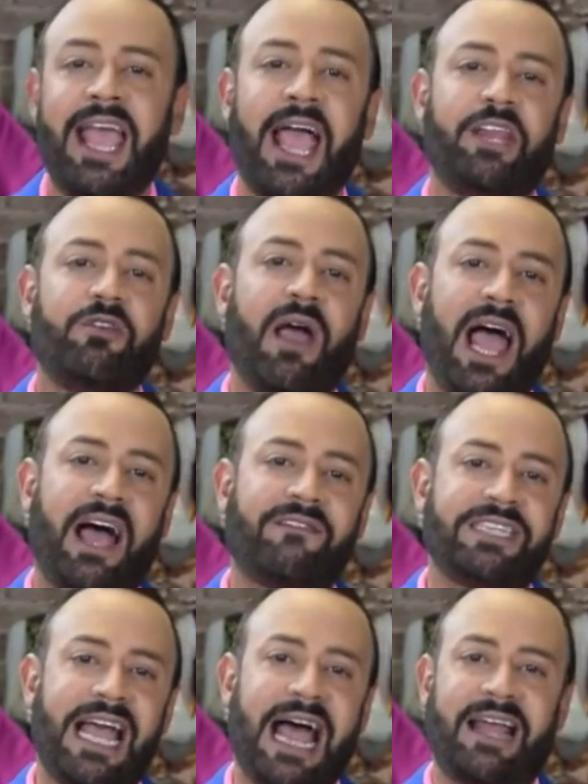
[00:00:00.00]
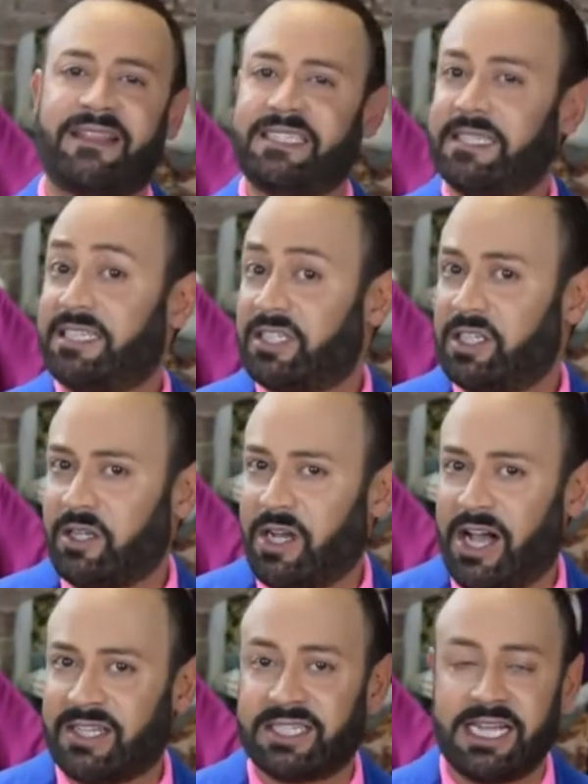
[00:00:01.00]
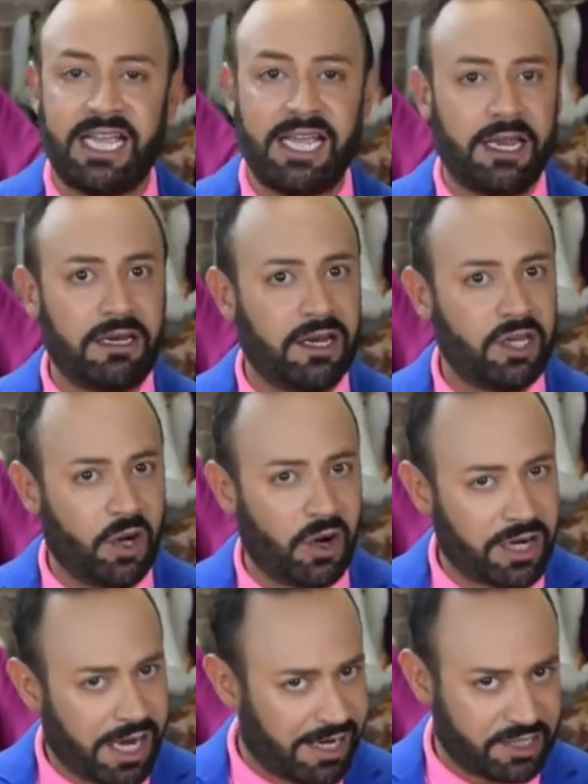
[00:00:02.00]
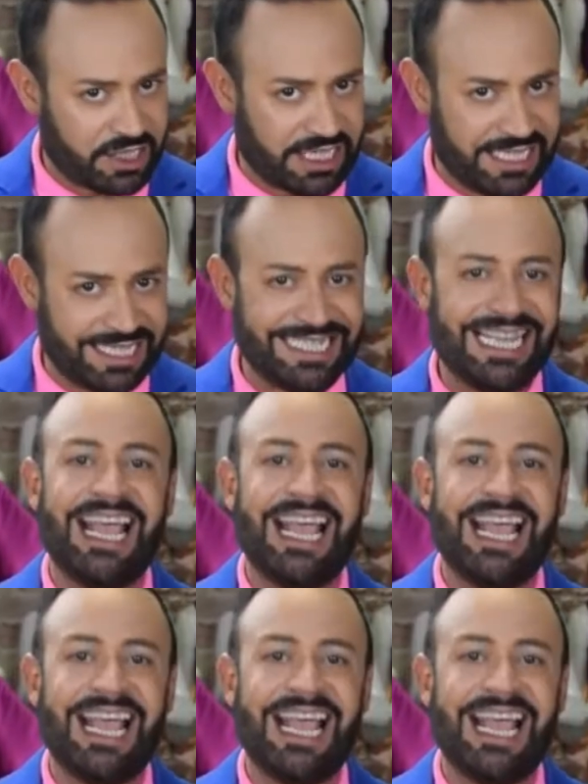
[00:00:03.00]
and you have to add this additional cost in your cost sheet.